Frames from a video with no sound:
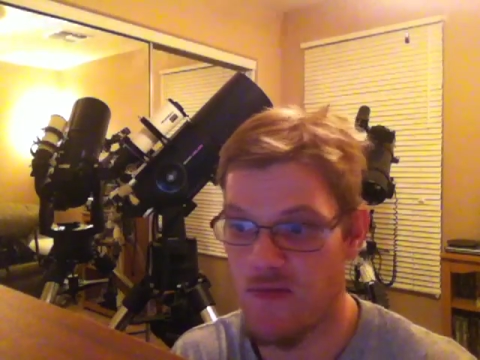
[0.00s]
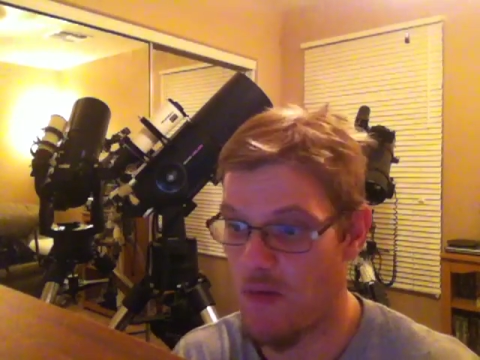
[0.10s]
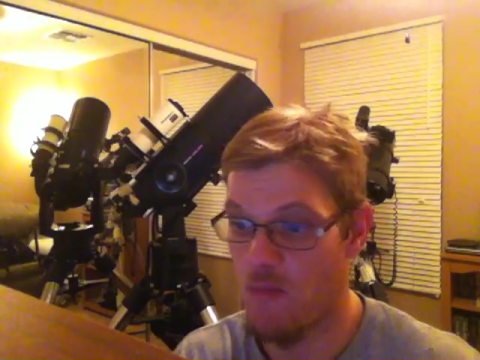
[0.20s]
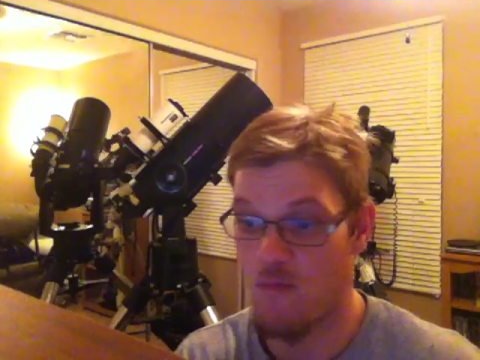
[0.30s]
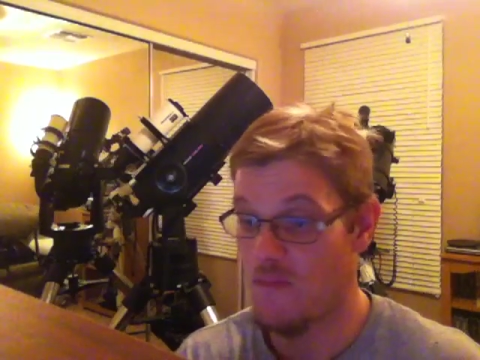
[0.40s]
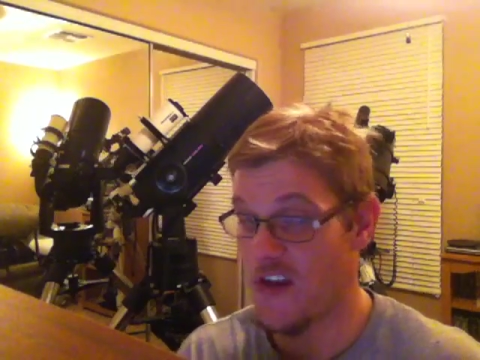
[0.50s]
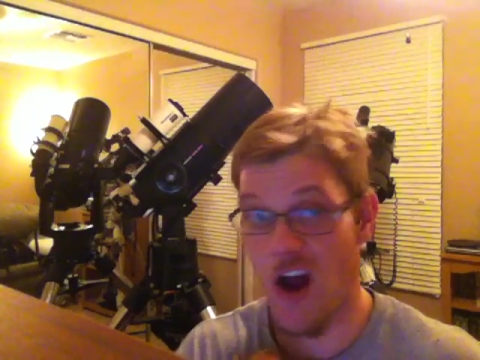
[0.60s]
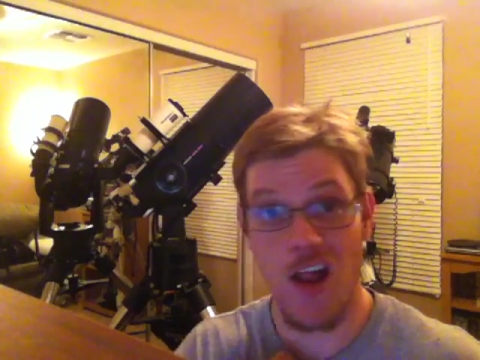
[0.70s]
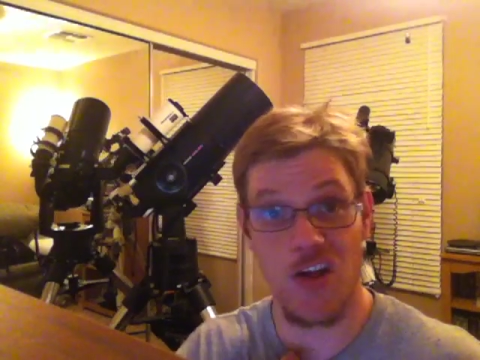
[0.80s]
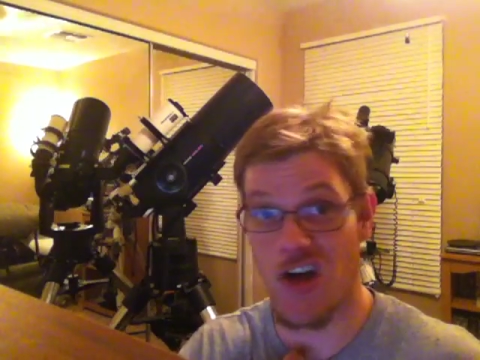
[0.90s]
from the
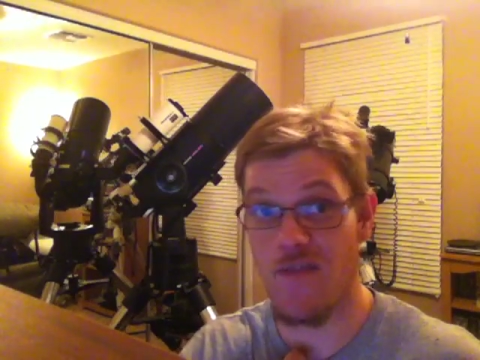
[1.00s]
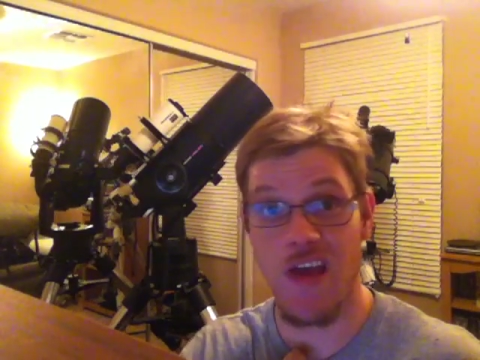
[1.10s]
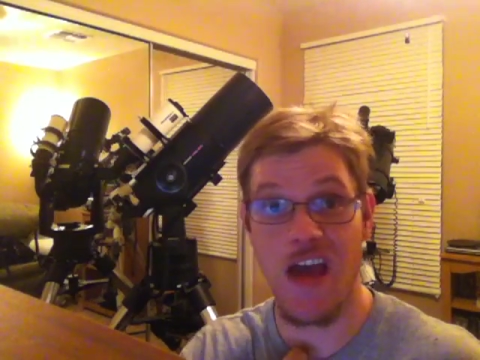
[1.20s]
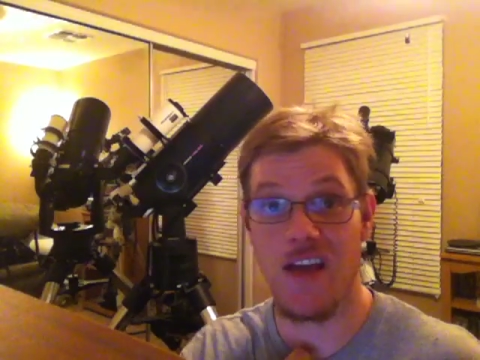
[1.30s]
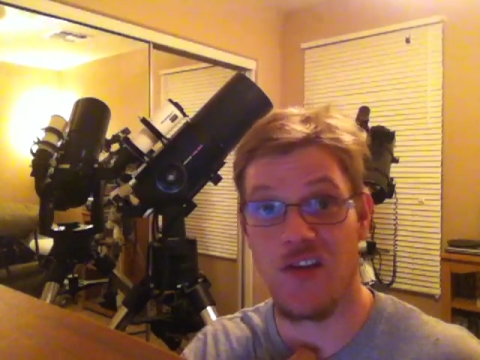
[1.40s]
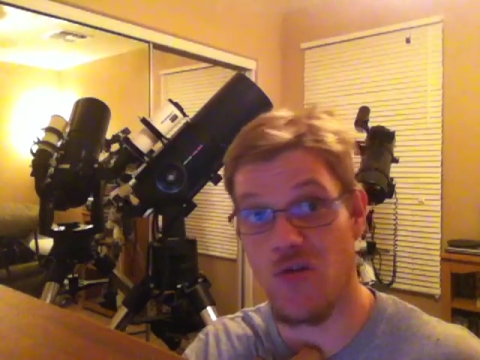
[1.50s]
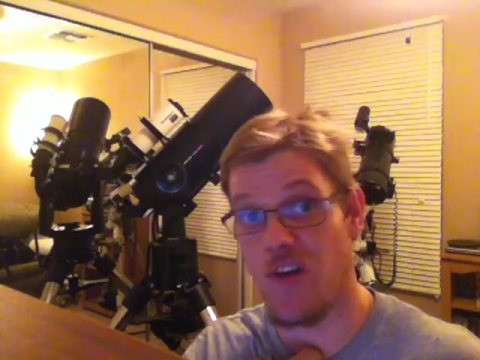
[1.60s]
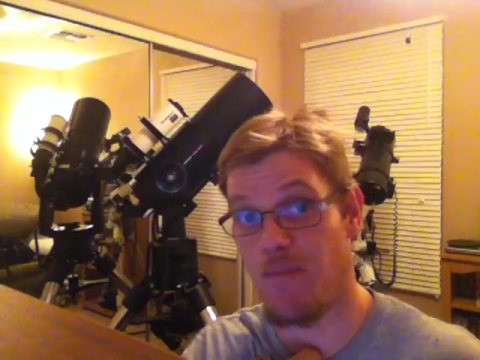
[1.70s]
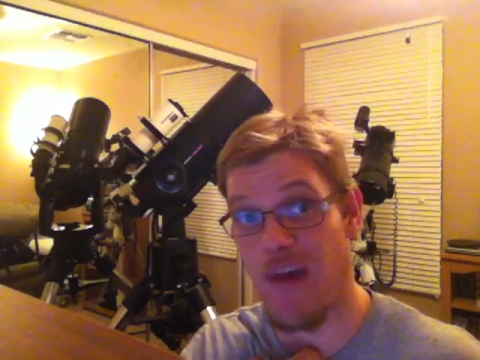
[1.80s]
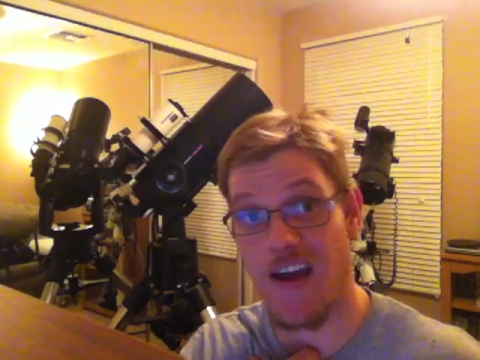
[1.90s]
knowledge I've gained
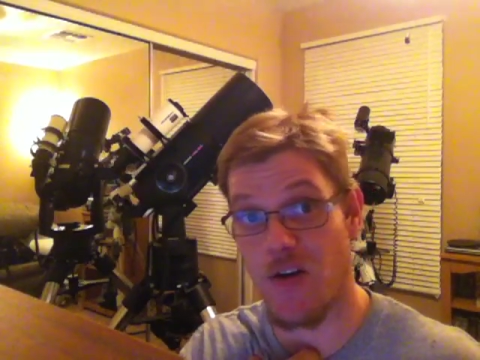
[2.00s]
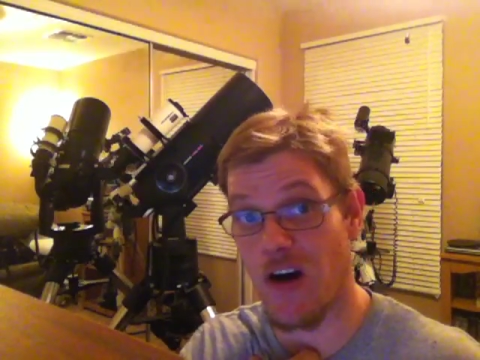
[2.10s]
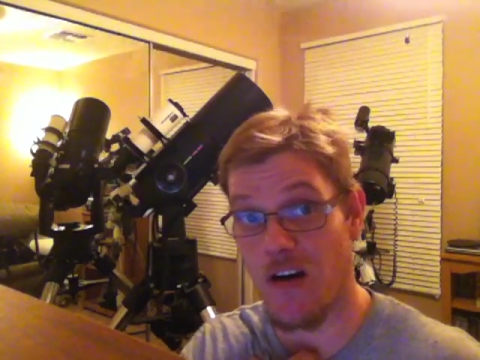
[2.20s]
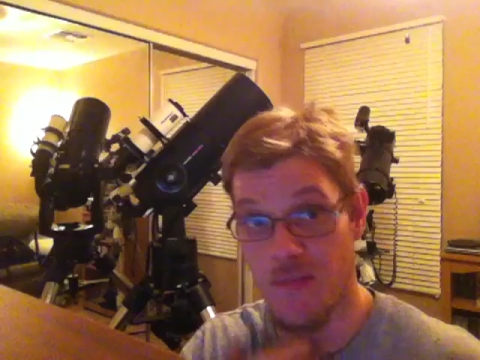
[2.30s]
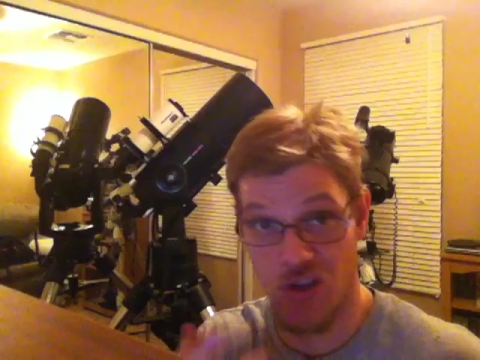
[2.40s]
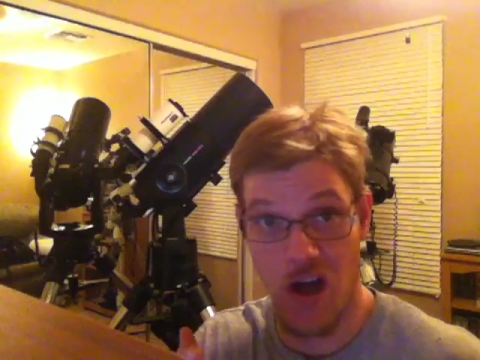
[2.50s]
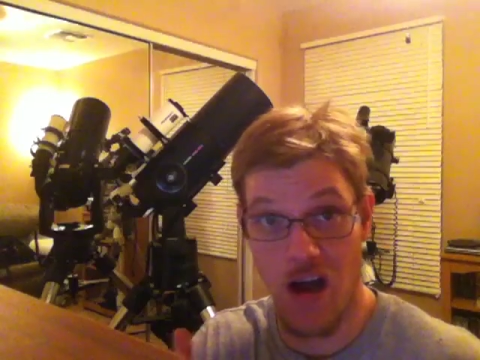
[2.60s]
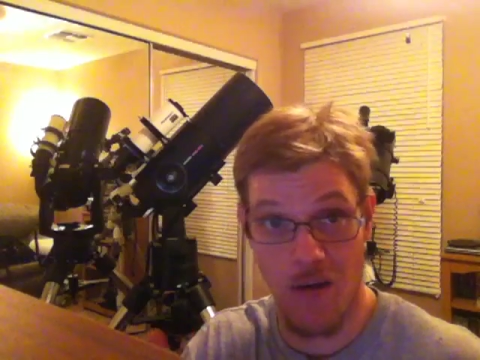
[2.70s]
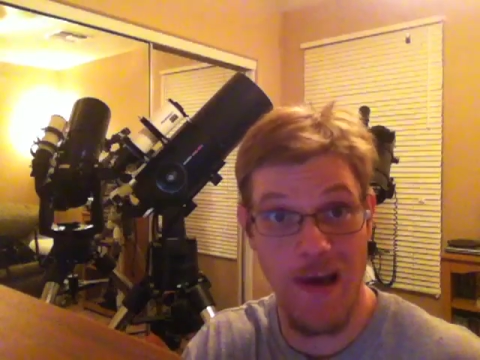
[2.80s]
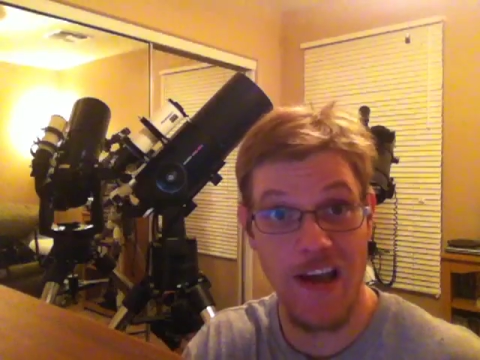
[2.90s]
doing backyard
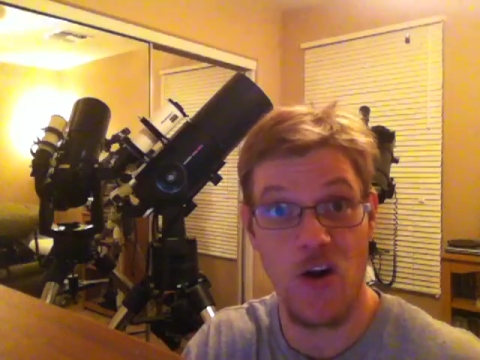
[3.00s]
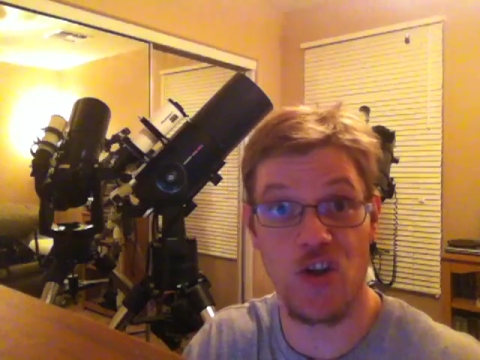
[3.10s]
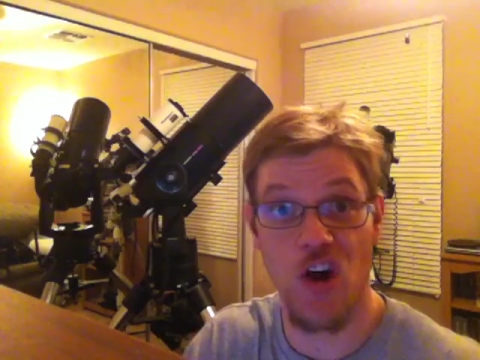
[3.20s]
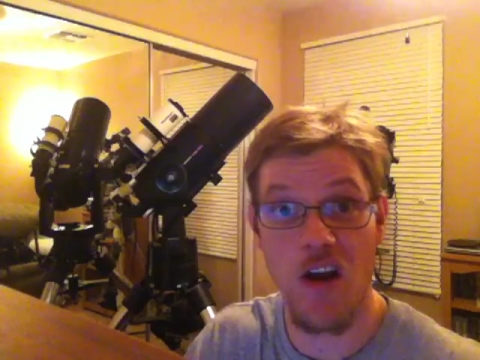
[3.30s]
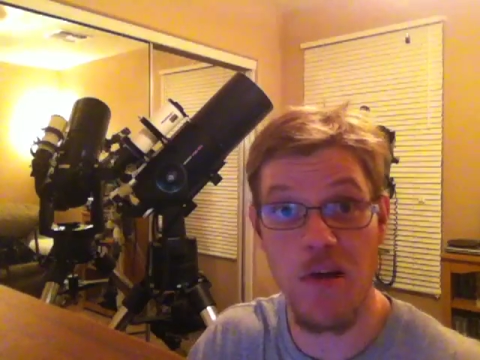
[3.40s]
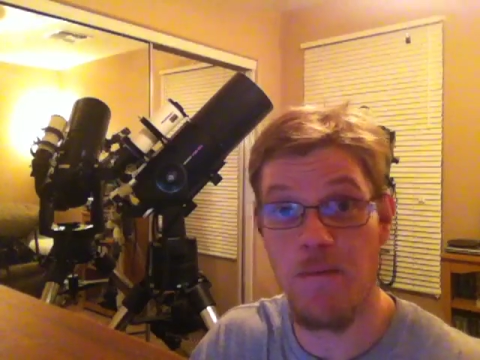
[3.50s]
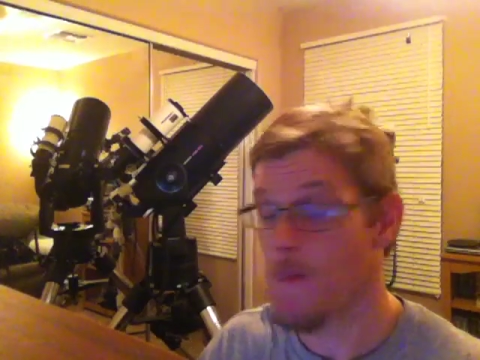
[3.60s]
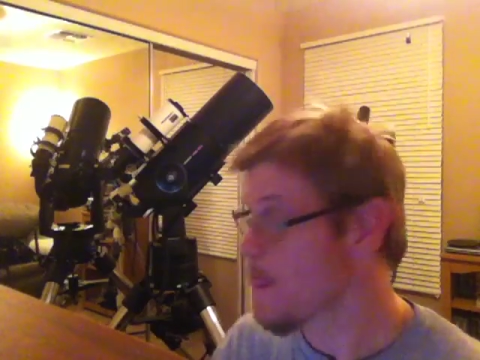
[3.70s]
uh, backyard astronomy,